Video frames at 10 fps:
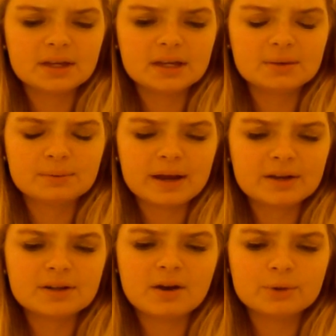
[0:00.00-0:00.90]
a
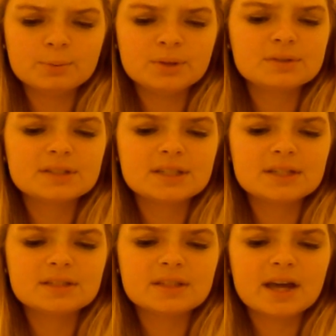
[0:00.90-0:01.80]
rare autoimmune
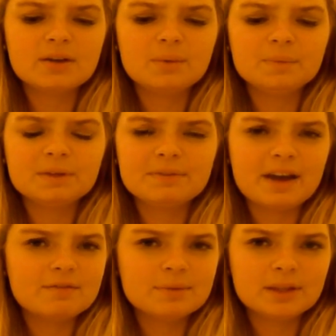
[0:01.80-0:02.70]
disease that only
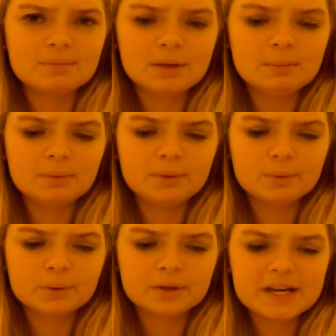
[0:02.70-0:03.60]
5 million people in the
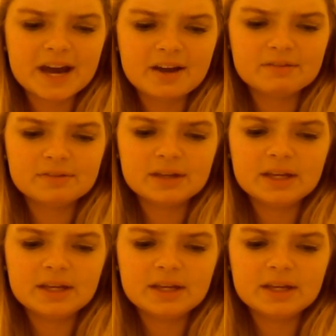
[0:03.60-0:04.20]
world have.